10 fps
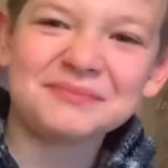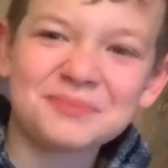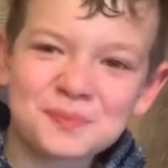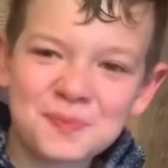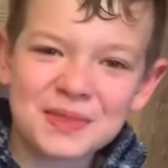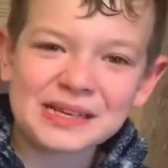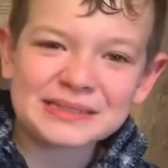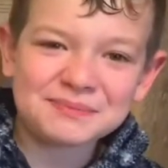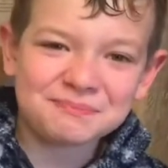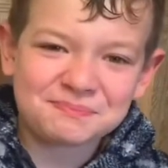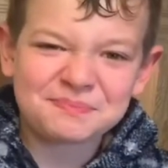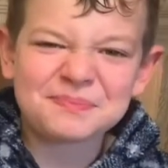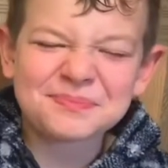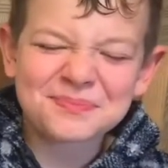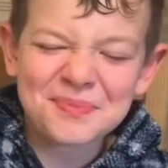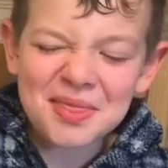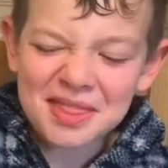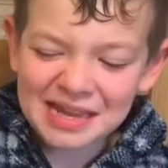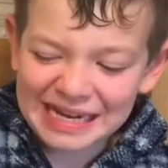(no one is talking)